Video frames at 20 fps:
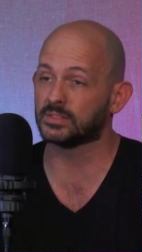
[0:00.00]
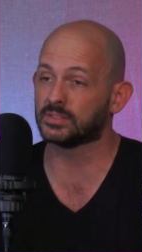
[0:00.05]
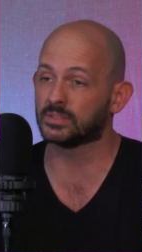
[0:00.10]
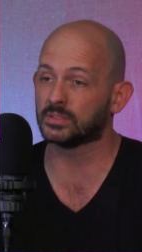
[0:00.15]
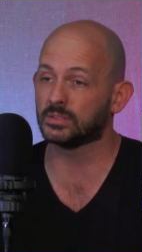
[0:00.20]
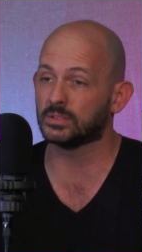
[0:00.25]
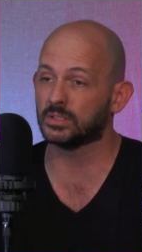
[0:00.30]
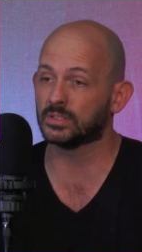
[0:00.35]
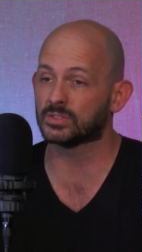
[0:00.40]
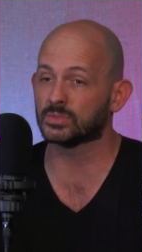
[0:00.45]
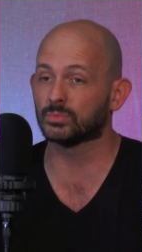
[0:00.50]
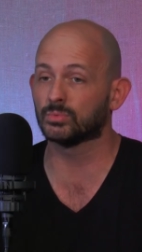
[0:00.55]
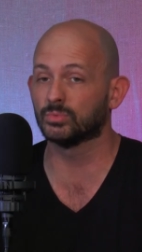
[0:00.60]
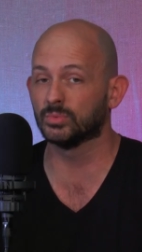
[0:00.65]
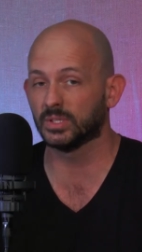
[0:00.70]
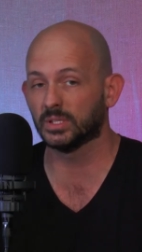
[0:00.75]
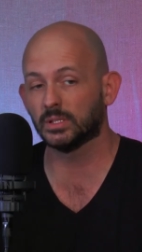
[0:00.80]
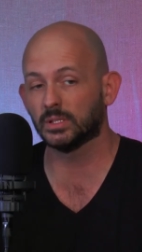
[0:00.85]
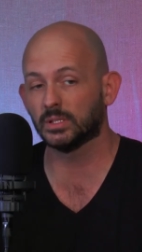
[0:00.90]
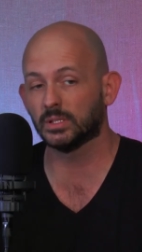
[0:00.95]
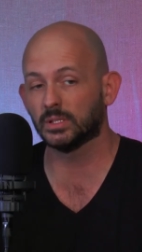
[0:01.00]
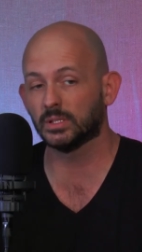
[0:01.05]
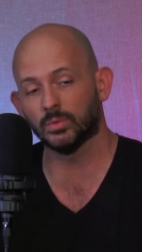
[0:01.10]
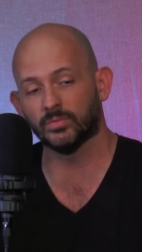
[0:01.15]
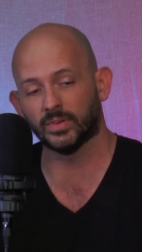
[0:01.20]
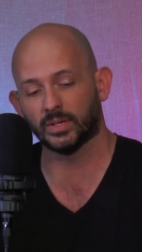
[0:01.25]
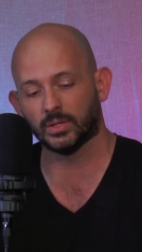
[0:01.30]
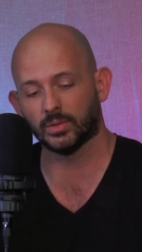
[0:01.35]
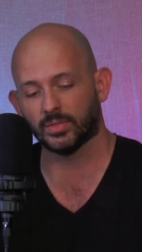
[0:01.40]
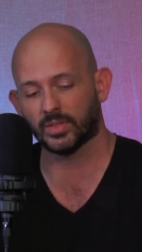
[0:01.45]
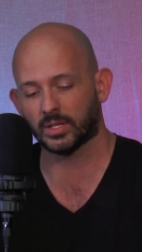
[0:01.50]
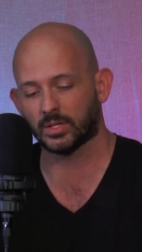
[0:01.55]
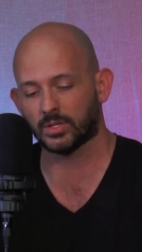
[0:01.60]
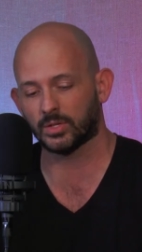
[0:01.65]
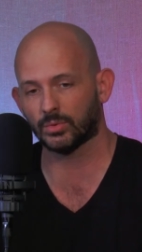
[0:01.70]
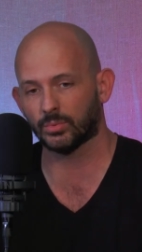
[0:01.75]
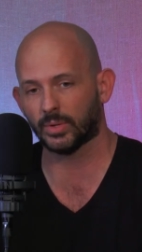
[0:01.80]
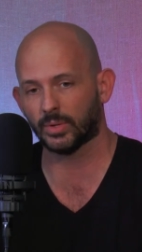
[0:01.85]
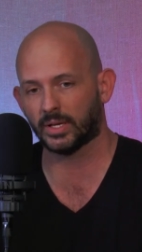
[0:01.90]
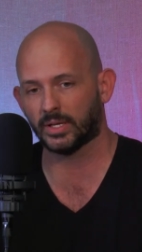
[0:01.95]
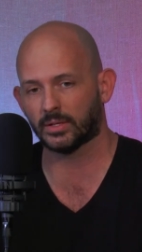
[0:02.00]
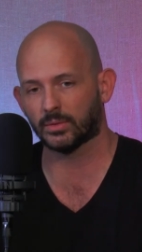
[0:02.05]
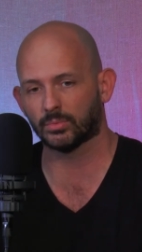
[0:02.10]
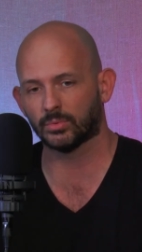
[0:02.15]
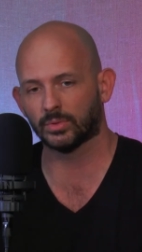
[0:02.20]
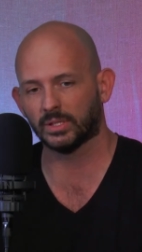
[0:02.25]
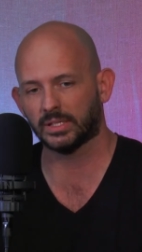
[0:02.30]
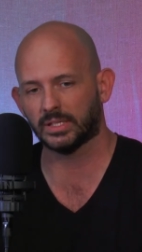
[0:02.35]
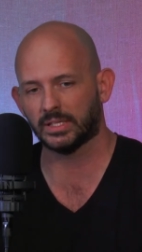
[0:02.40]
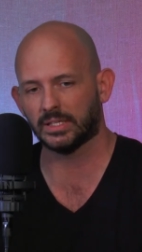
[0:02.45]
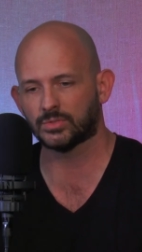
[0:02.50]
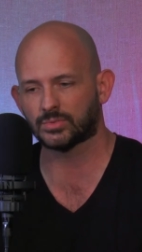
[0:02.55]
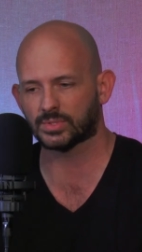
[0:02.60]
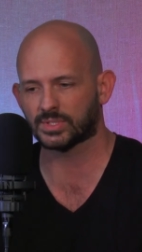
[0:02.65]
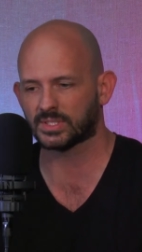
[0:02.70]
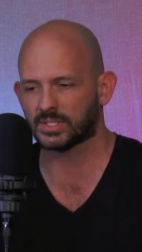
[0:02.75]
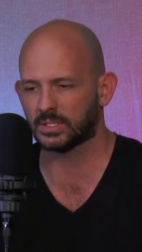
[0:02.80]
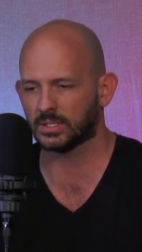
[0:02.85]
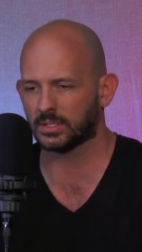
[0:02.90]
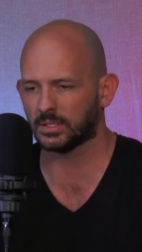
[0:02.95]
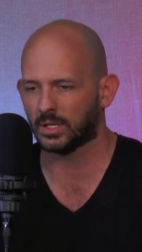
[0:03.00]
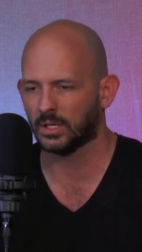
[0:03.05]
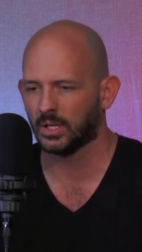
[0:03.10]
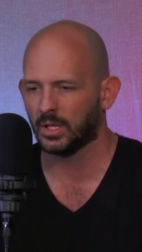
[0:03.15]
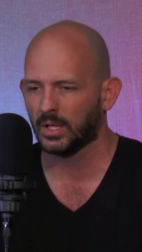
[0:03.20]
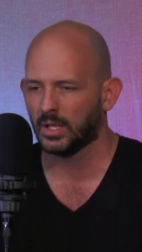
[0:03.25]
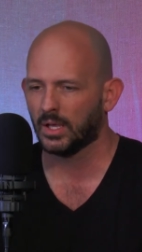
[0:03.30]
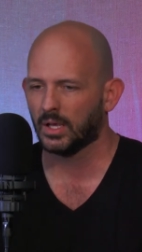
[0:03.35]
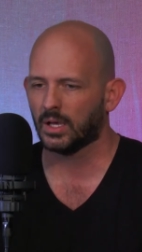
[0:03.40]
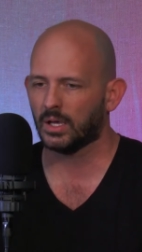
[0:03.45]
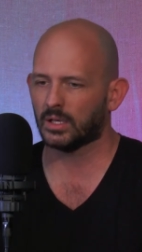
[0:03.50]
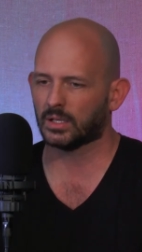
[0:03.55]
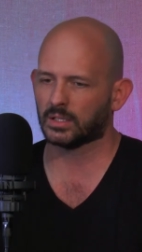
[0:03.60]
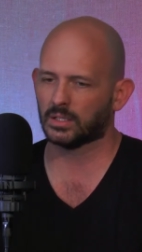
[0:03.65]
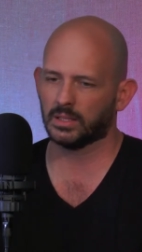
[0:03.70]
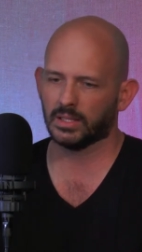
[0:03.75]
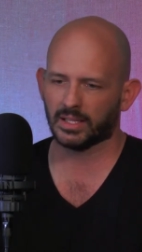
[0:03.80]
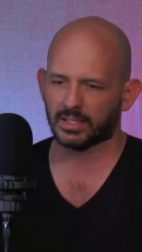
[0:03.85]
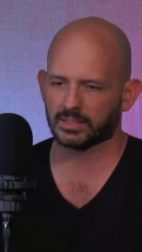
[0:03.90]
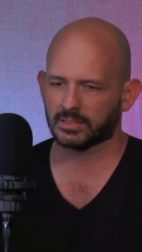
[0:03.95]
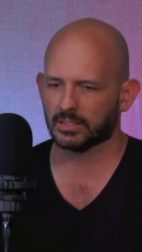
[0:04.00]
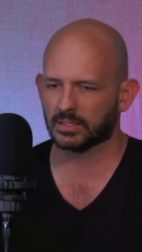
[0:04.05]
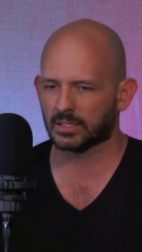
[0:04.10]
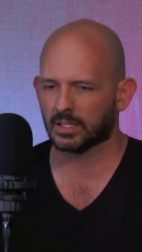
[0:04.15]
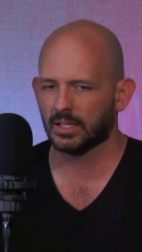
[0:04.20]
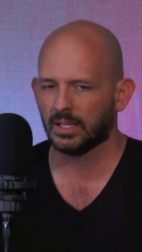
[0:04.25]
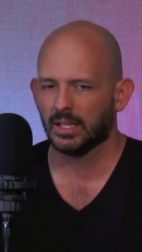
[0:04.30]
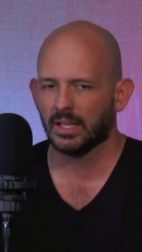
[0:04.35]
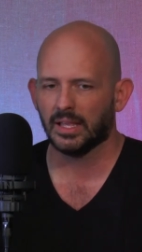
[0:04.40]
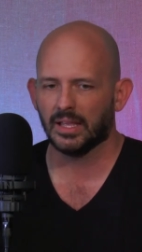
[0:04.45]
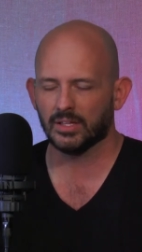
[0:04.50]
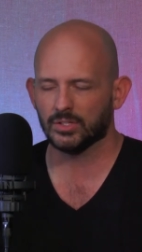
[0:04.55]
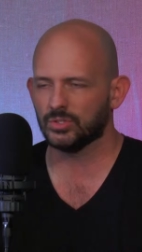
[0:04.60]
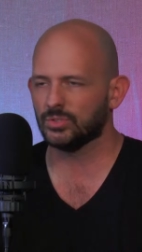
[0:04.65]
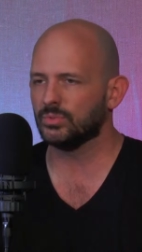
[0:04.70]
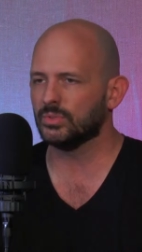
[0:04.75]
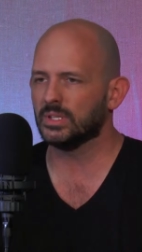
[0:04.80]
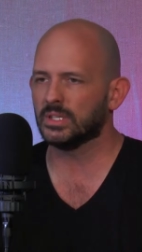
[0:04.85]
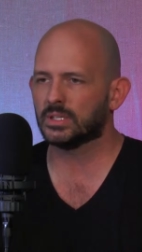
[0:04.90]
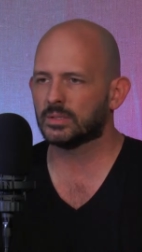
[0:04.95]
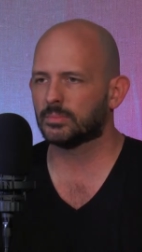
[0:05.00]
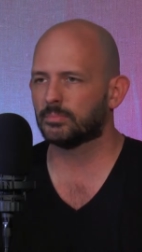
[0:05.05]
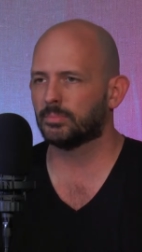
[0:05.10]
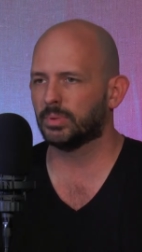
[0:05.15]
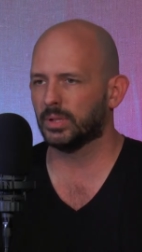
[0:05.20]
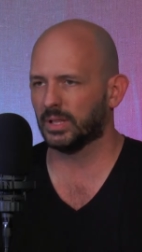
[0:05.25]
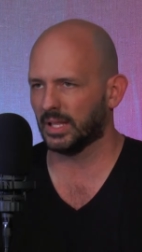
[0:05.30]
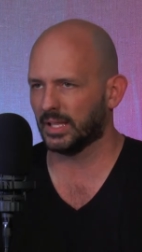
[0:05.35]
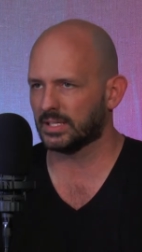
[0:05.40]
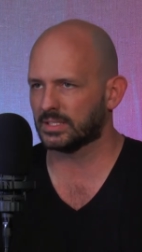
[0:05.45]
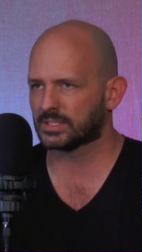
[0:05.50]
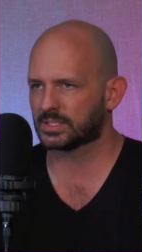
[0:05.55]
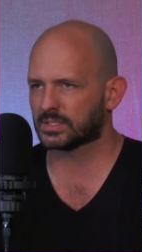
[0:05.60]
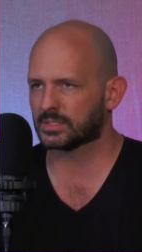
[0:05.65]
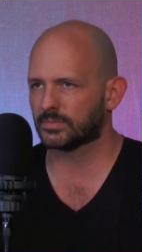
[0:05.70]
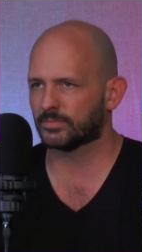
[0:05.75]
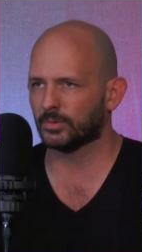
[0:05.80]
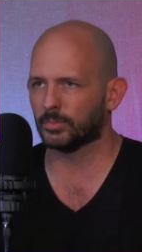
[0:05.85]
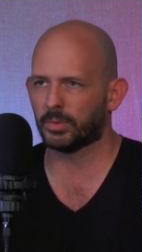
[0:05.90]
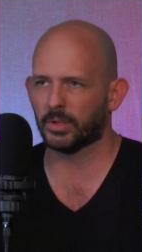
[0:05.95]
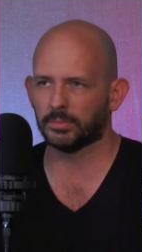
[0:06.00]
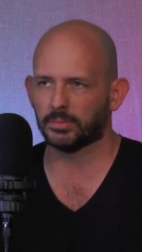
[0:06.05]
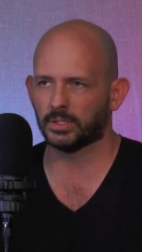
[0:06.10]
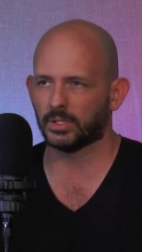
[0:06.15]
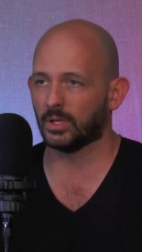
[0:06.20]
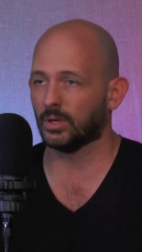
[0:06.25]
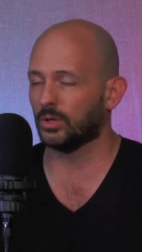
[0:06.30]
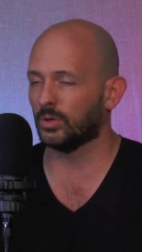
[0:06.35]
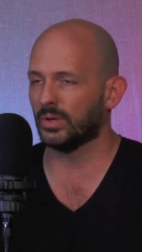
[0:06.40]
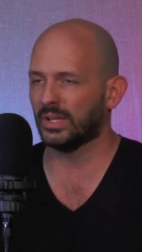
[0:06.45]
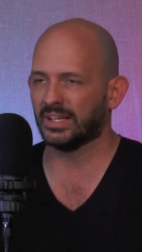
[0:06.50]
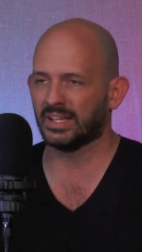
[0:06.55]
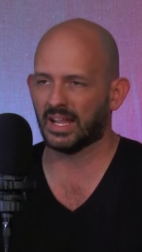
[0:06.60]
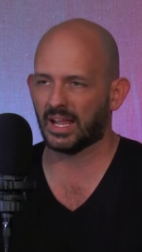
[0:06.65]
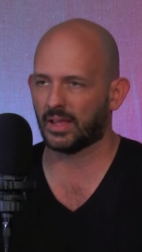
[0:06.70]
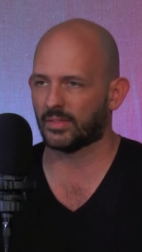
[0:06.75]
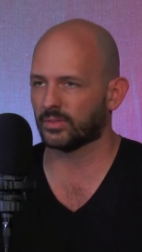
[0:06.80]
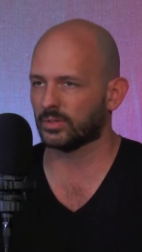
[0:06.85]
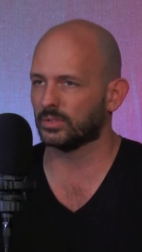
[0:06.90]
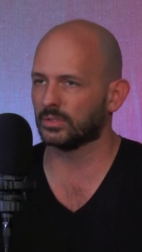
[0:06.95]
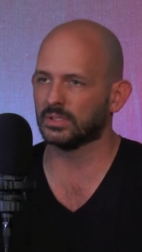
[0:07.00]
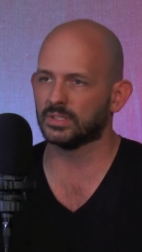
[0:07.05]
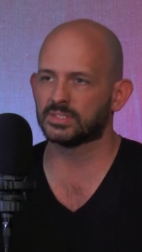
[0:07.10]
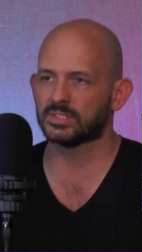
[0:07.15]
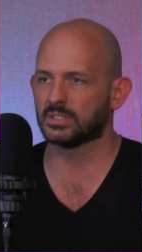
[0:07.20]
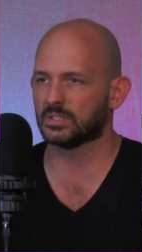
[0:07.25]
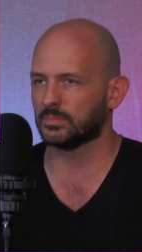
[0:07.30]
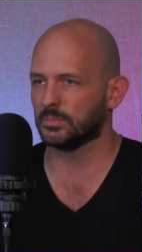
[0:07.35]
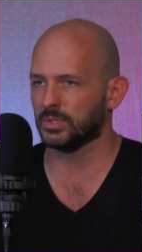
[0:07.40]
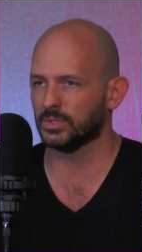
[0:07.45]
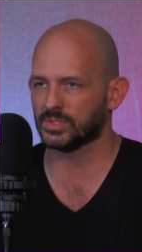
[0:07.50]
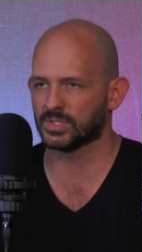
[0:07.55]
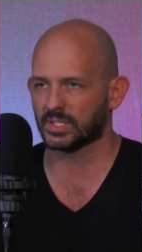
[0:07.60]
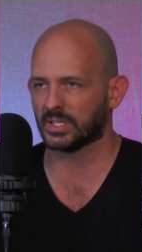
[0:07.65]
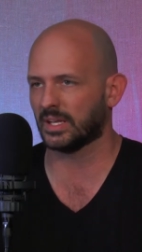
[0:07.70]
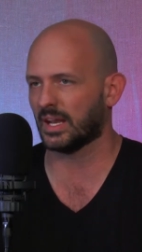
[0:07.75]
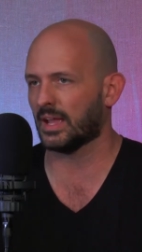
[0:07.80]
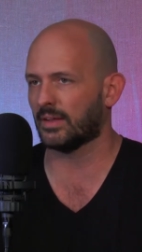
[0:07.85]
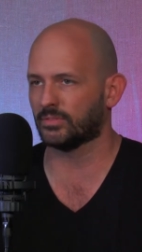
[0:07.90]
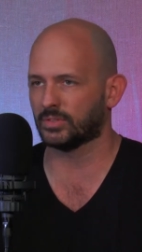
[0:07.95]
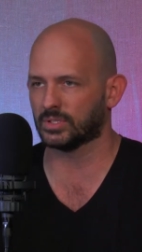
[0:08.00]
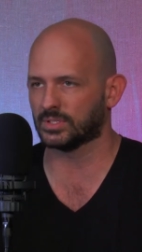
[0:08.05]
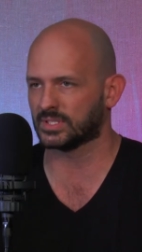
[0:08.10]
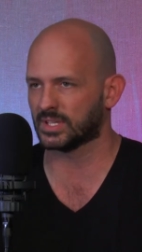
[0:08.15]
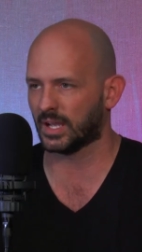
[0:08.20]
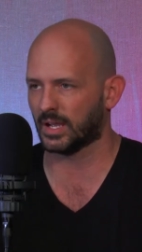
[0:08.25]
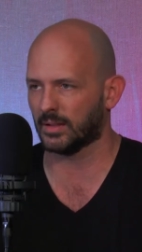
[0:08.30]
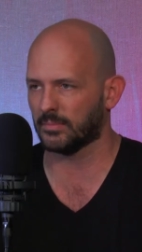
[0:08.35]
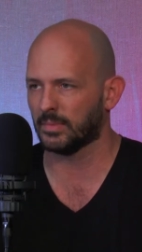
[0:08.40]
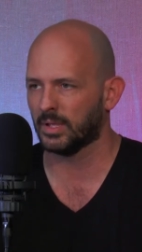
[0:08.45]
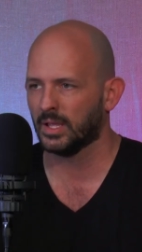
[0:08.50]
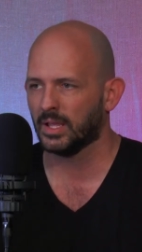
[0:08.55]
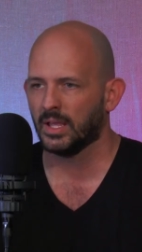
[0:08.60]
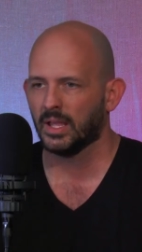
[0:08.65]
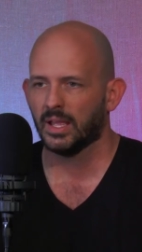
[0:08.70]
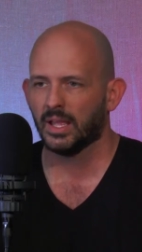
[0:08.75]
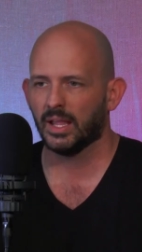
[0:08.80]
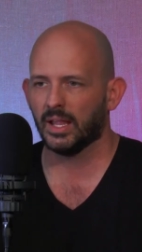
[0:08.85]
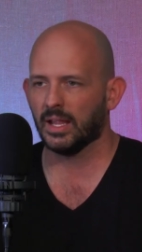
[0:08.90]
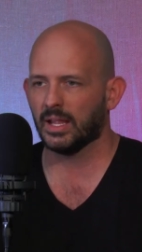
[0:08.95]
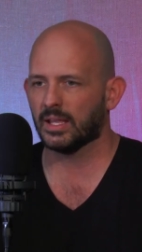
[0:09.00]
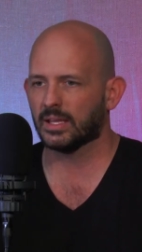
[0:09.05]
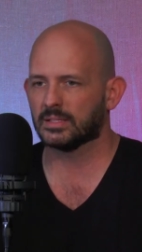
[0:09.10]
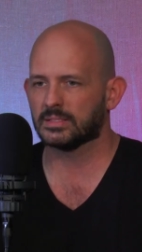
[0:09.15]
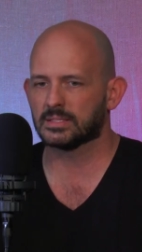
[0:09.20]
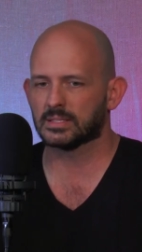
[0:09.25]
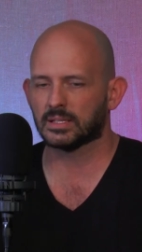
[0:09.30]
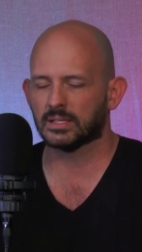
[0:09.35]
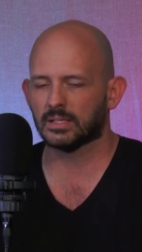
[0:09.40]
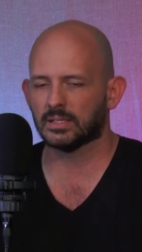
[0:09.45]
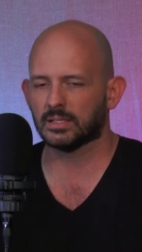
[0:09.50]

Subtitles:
It's a really cool venue. They curated a really interesting, eclectic, and unique place for people to go and gather and listen to music and have a good time. And,